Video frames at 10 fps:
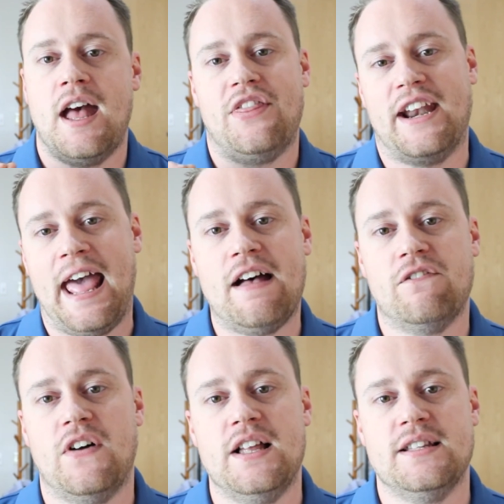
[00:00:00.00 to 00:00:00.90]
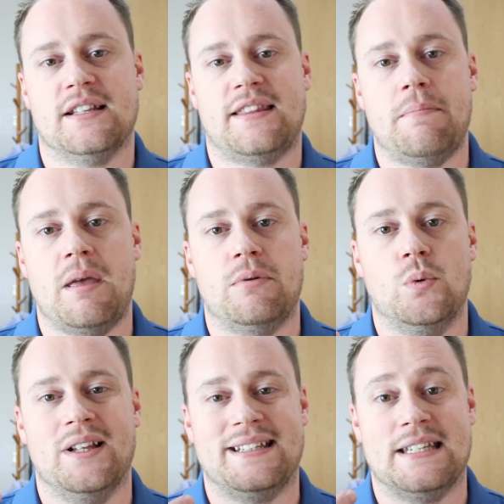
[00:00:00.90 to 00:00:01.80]
that have funds that they may be
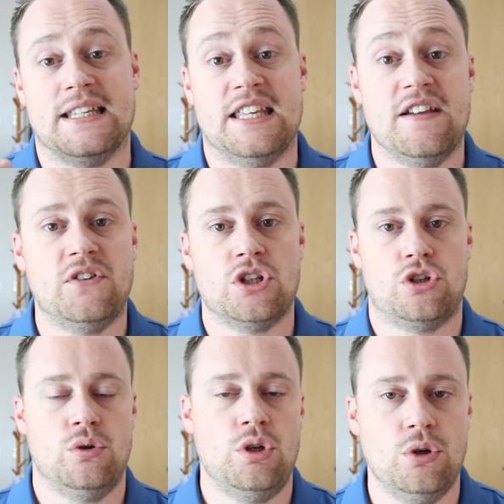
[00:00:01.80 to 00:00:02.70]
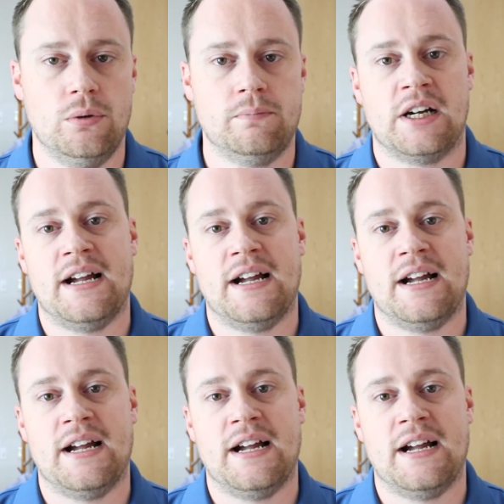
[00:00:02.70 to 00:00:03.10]
willing to gift to you.